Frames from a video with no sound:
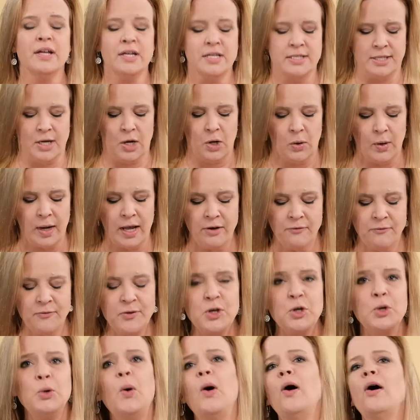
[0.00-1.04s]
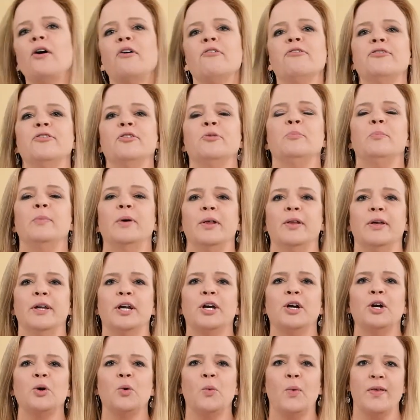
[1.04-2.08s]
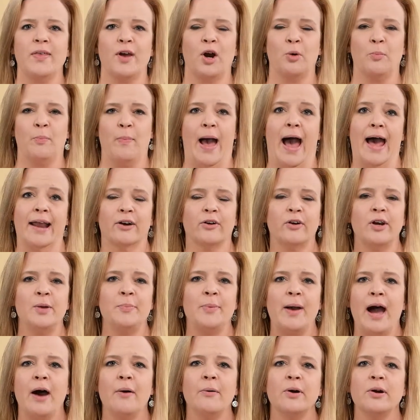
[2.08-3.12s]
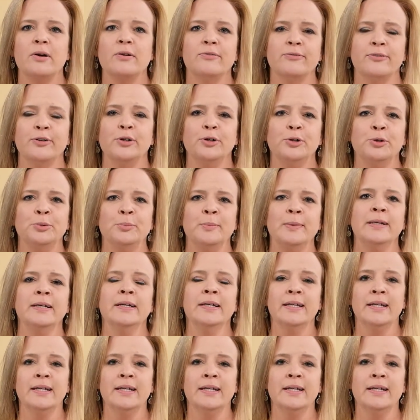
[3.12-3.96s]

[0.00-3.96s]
So if you are familiar with our battery-powered Voom,